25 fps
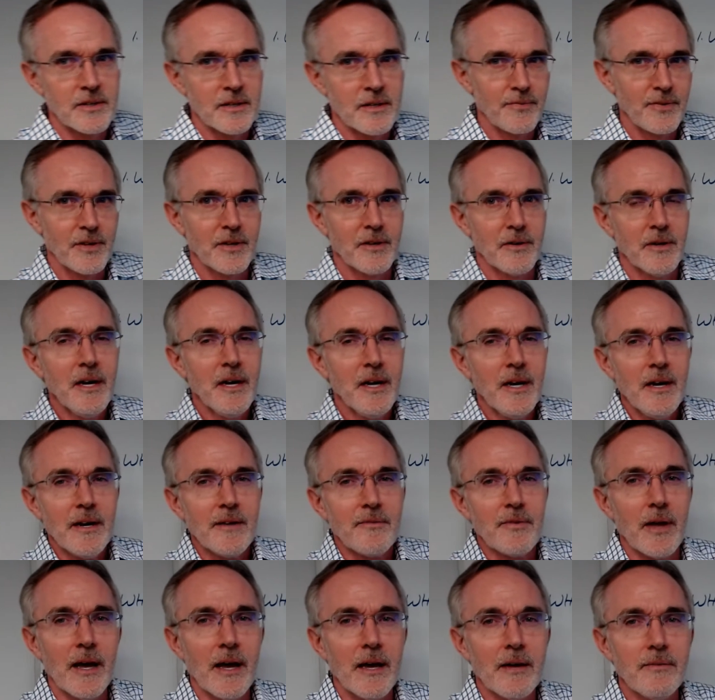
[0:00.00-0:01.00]
If you
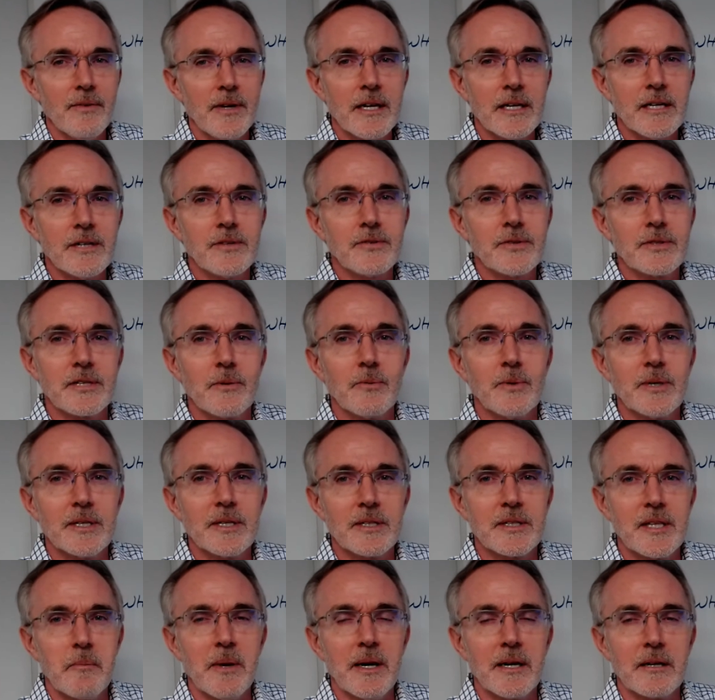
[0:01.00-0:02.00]
have any interest in what
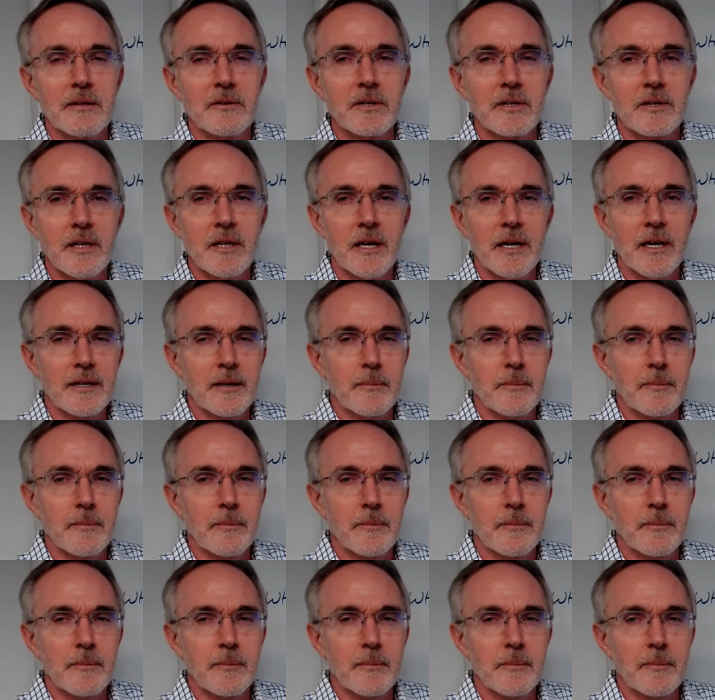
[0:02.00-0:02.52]
that might look like,